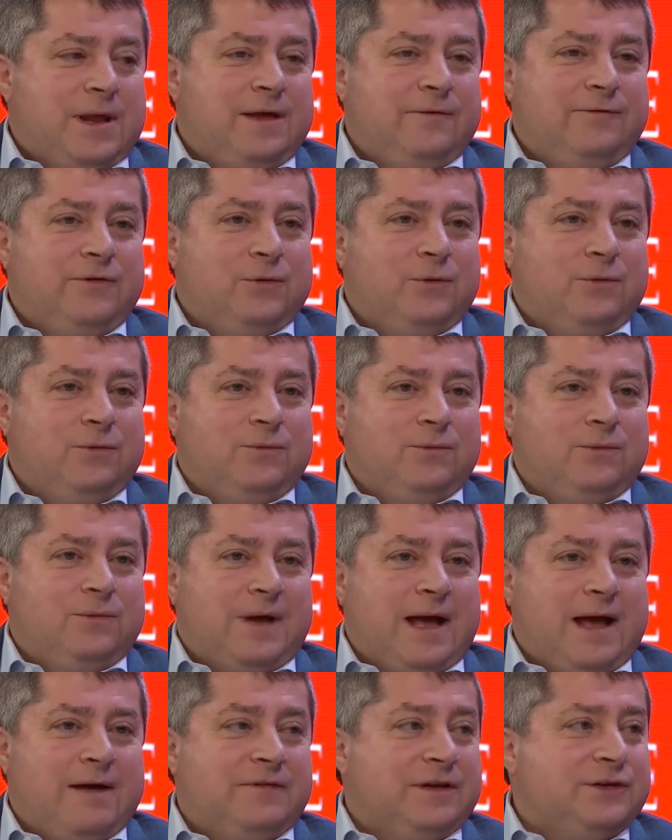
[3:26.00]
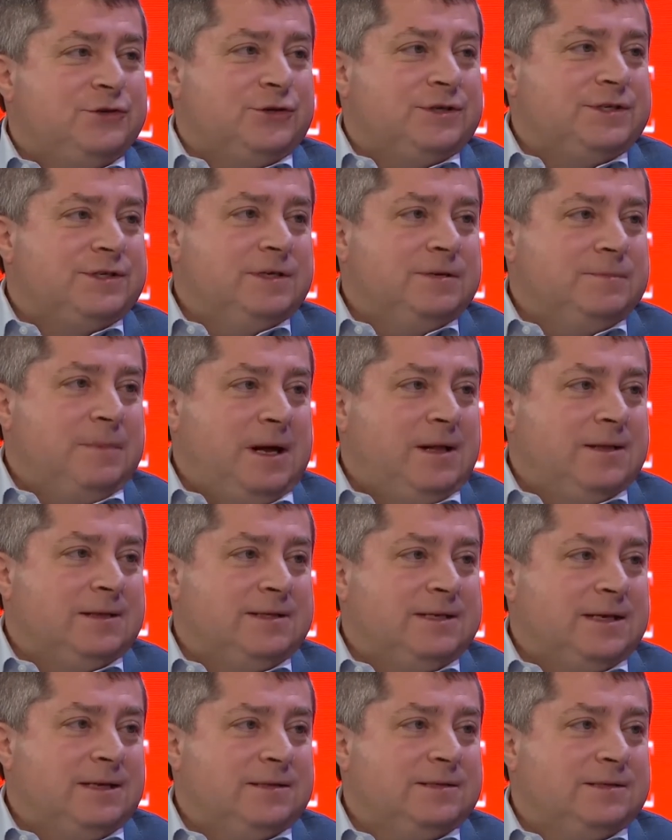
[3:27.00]
any of you have interest in
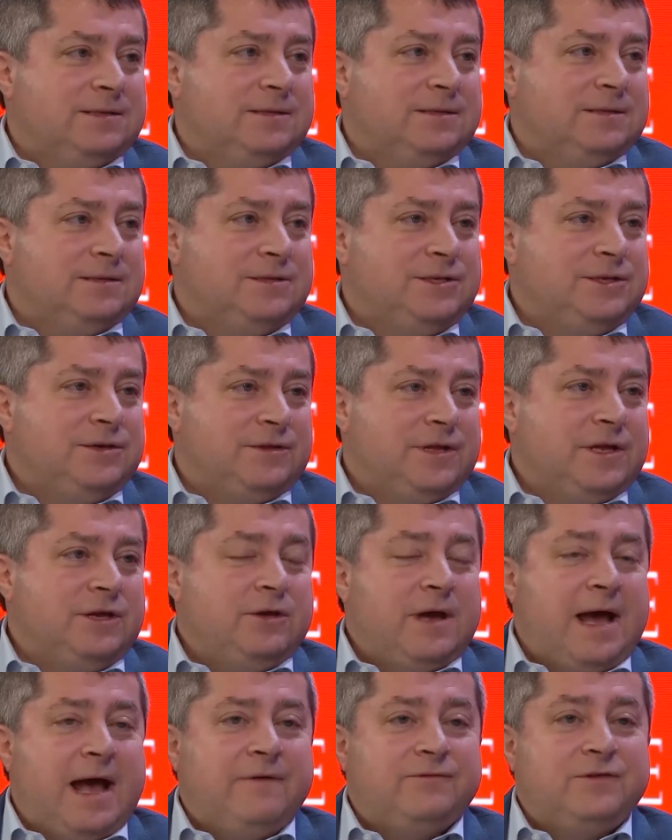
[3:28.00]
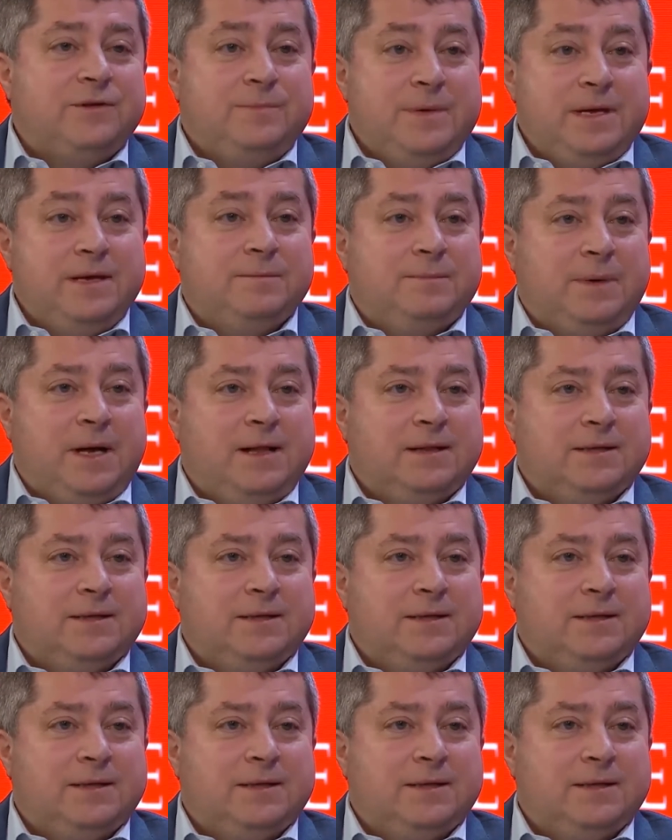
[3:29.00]
politics? Do you think you have to be in